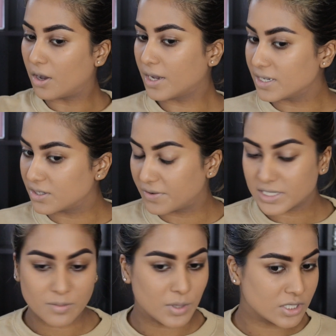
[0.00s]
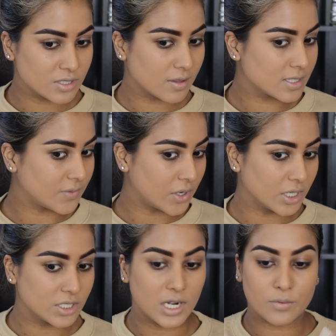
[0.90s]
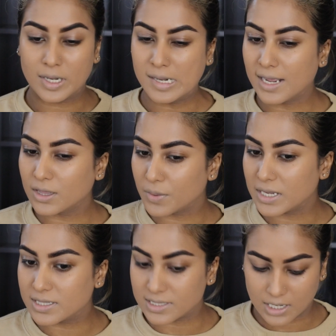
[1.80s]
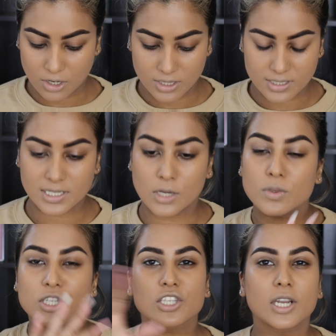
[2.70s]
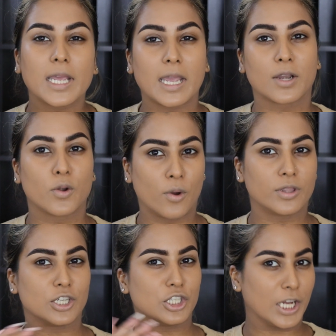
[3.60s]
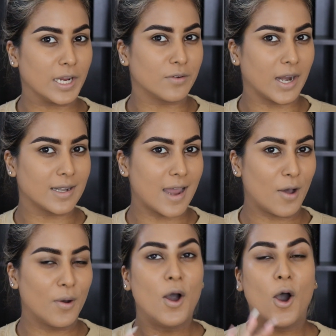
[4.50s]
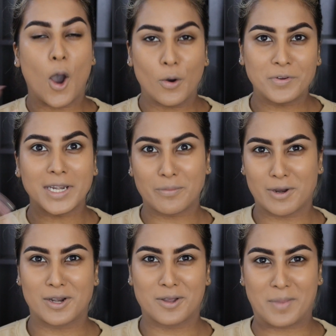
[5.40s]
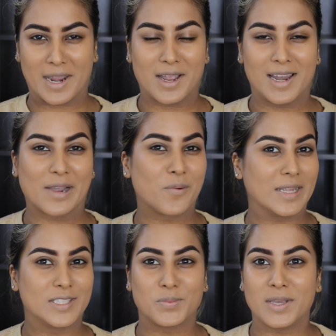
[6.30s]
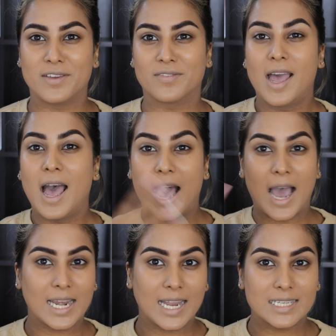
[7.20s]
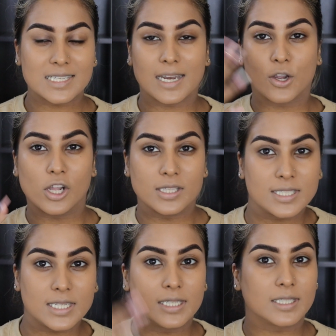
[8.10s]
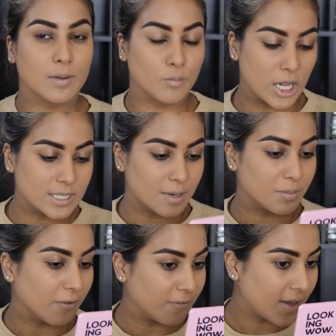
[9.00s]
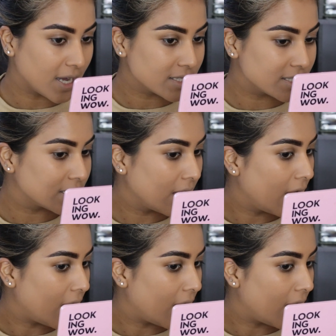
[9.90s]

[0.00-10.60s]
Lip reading: Okay, so first impressions of this foundation. I really like the way it's sitting on the skin. We're just gonna ignore the shade right now. Hopefully it will look better like once we've highlighted and concealed and bronzed up the face.